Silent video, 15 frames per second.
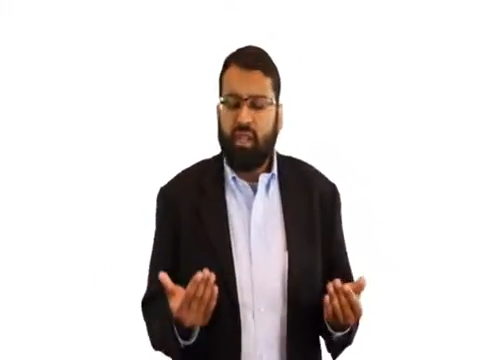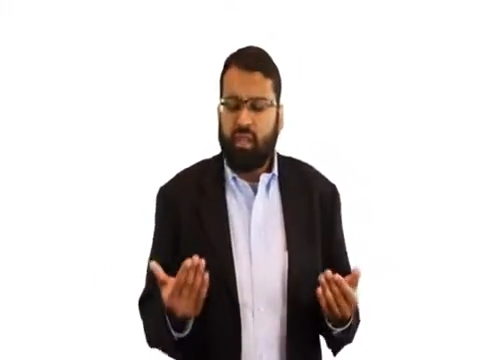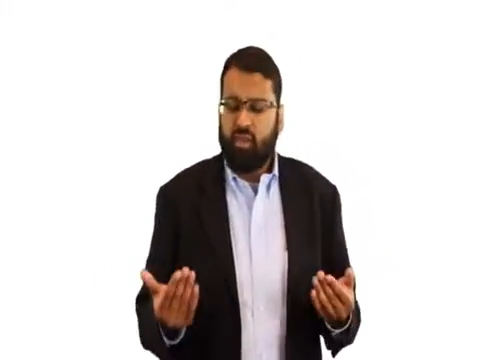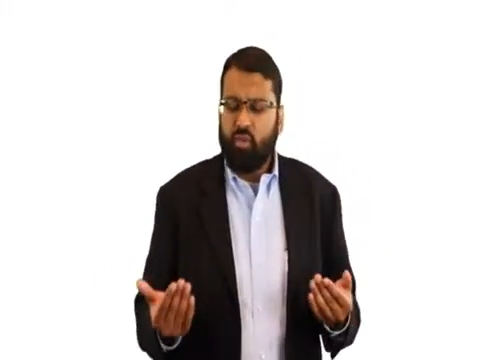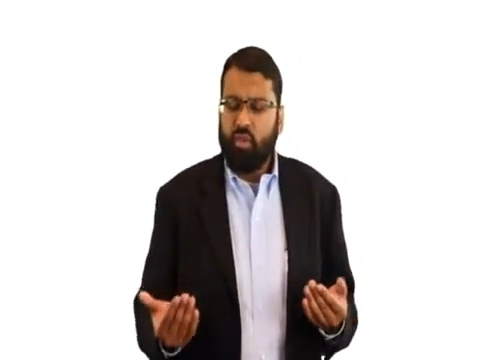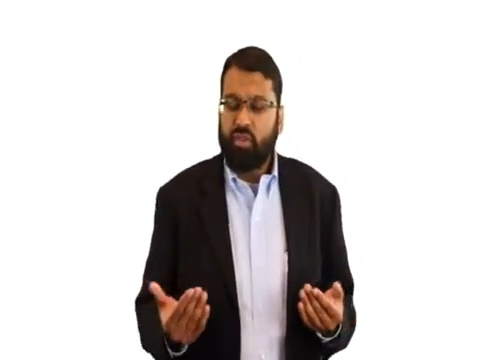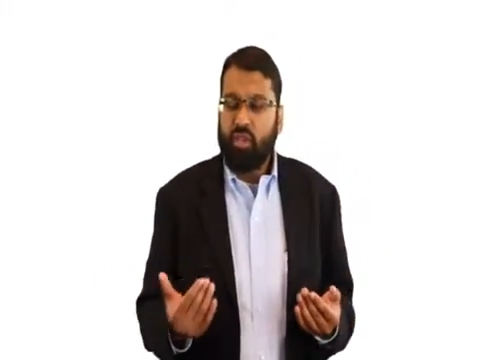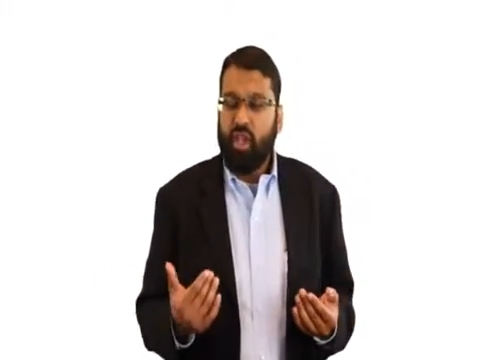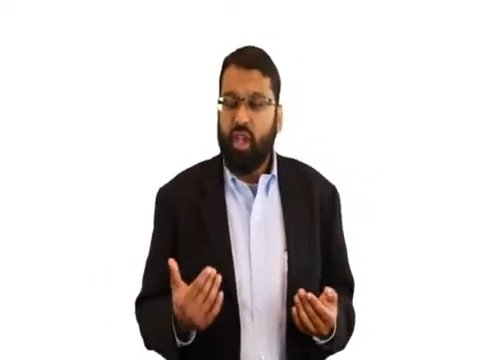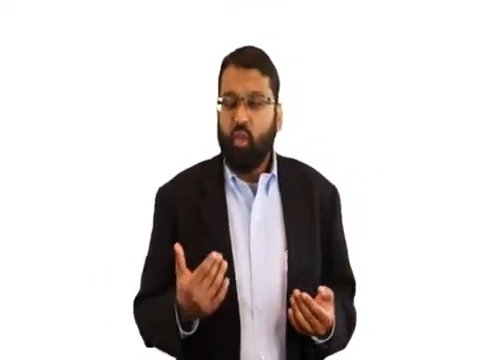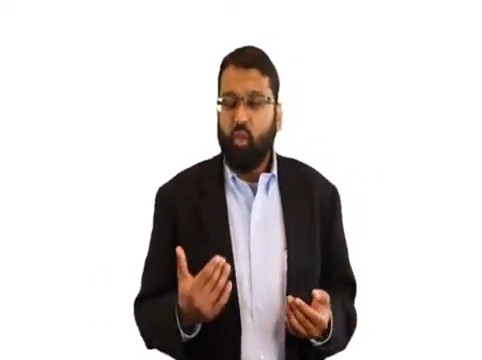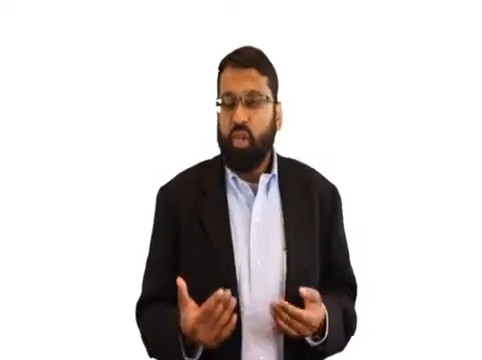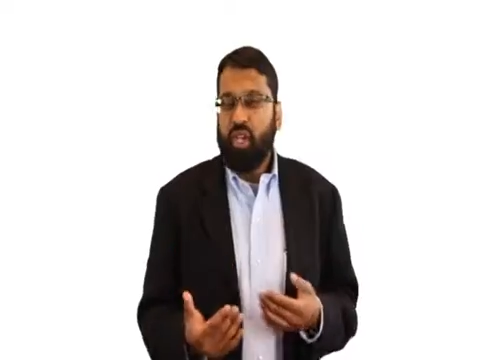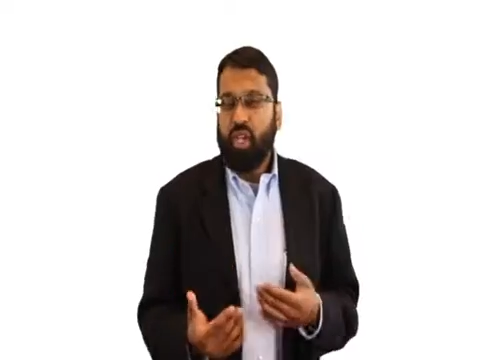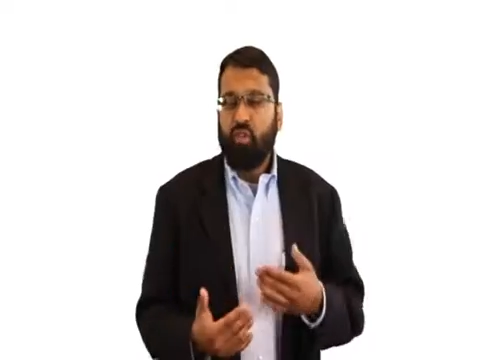In other words,
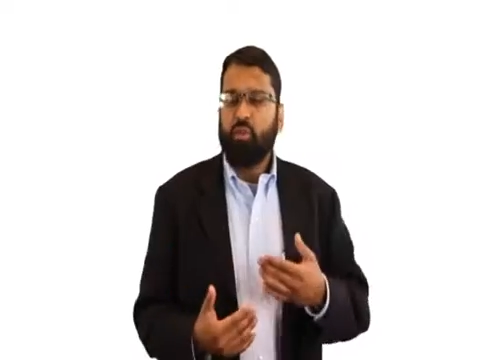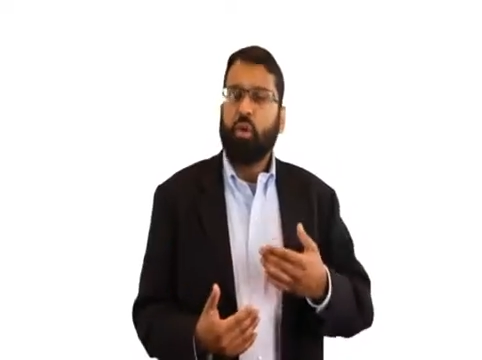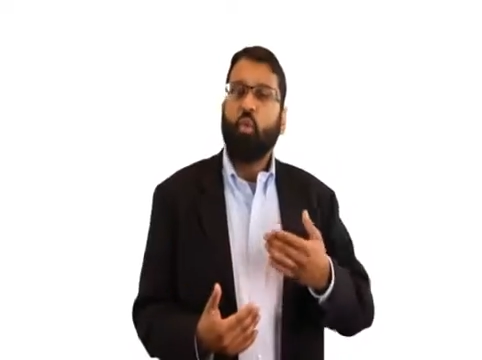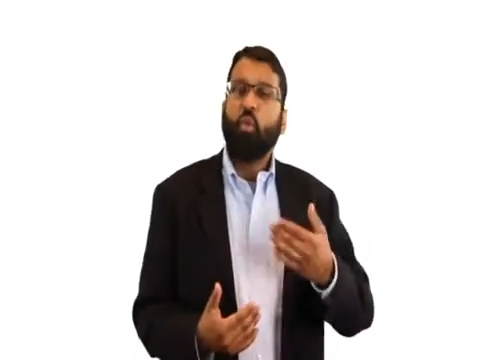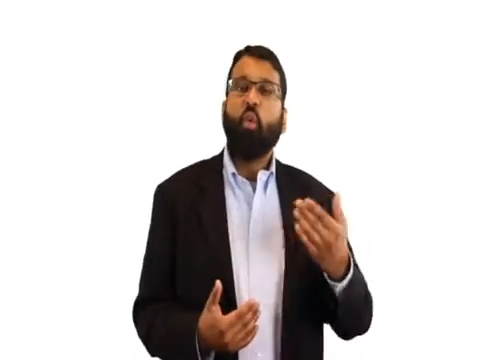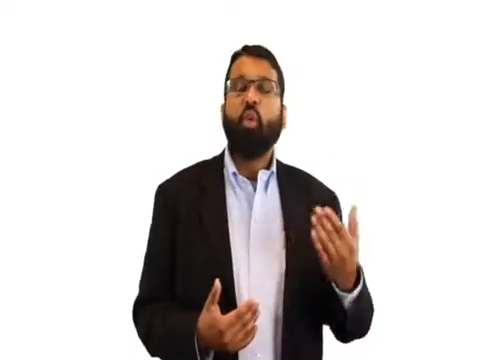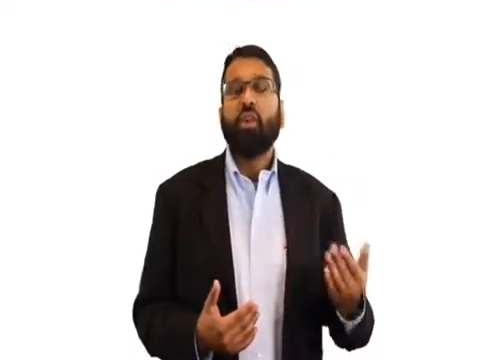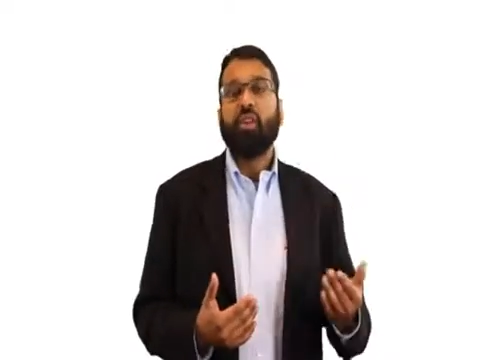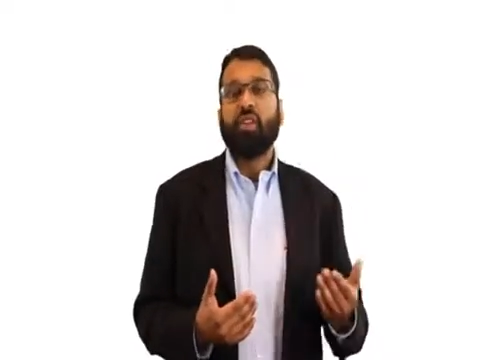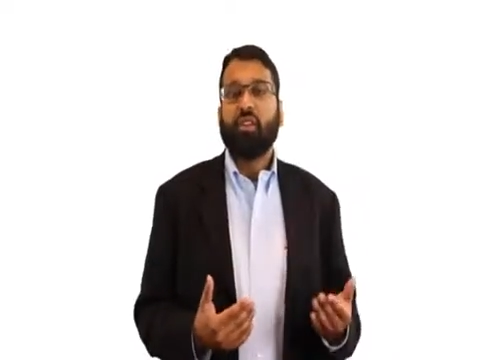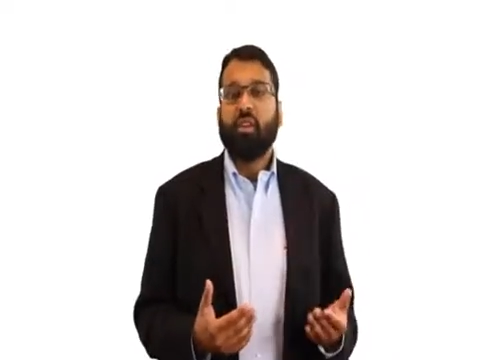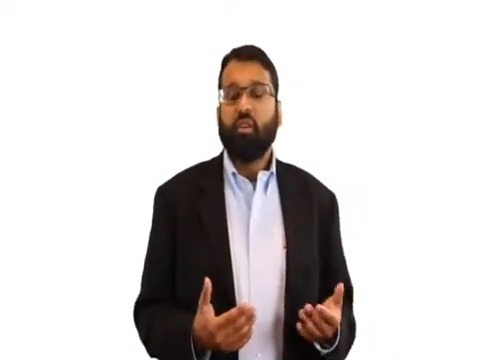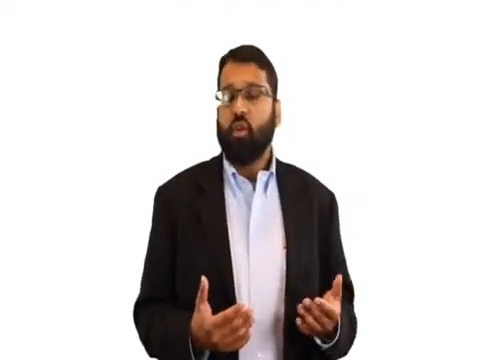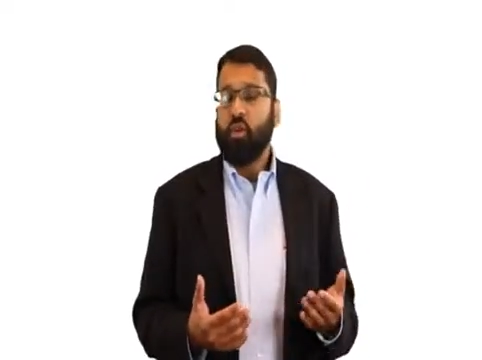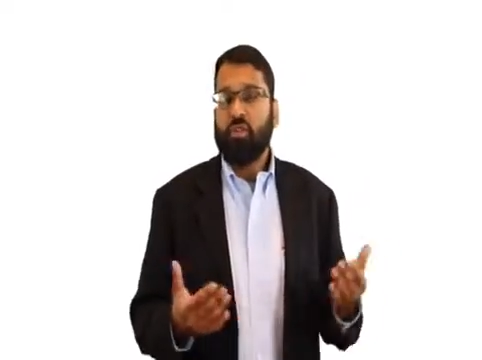we get
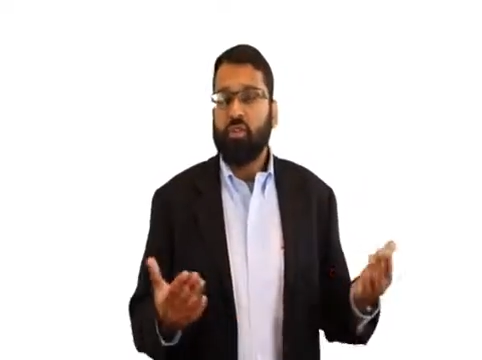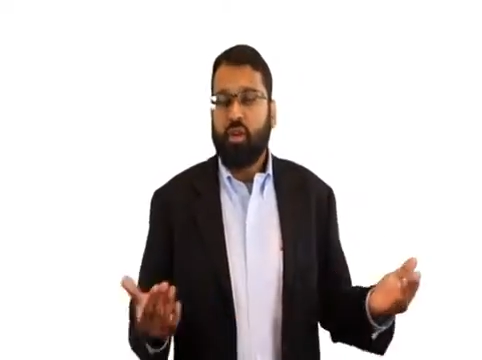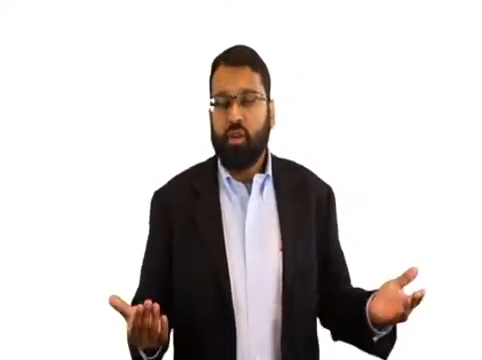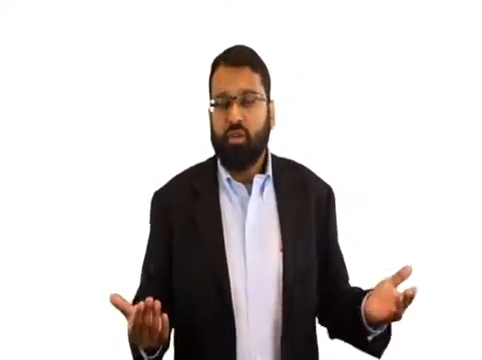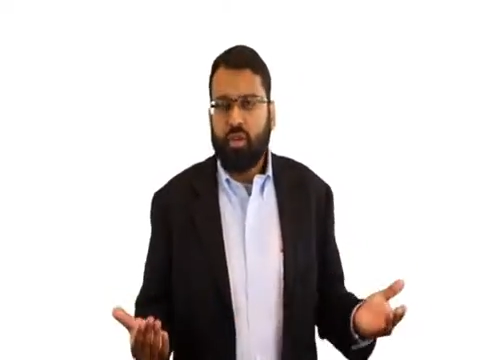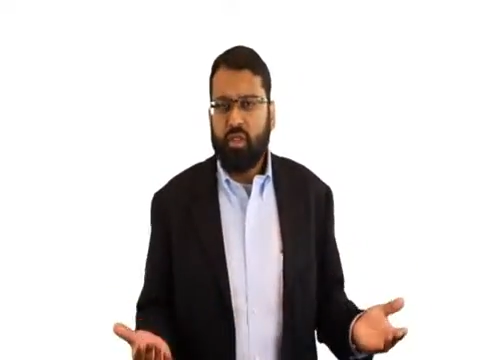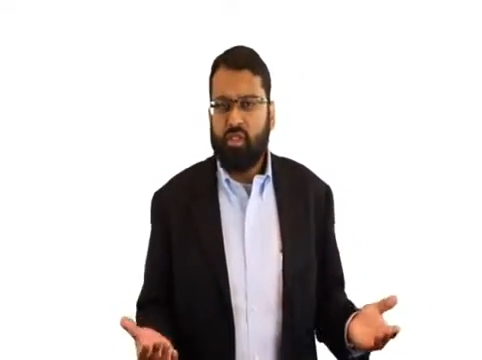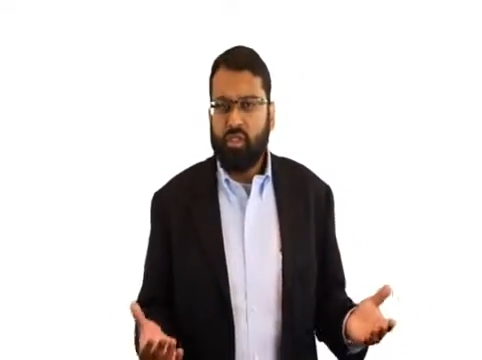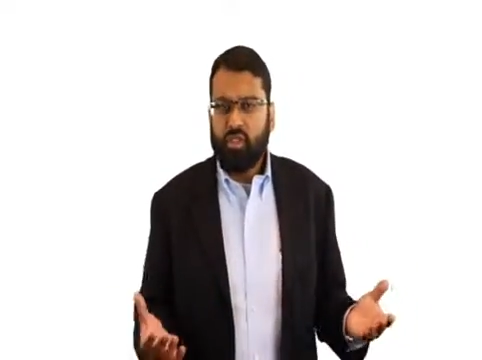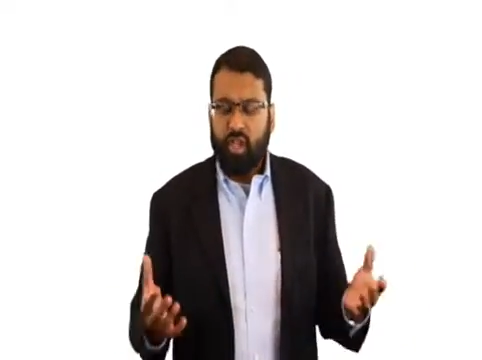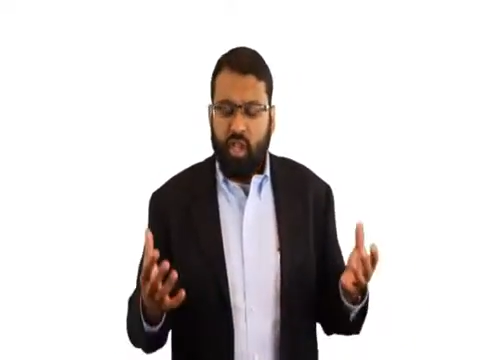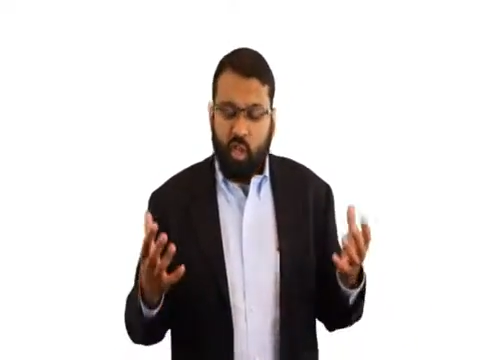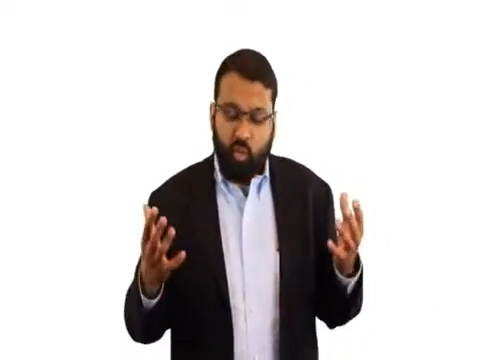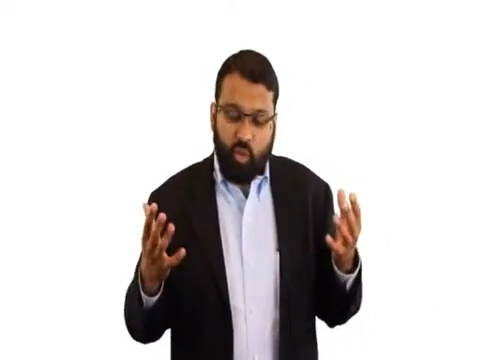rewarded according to our religion.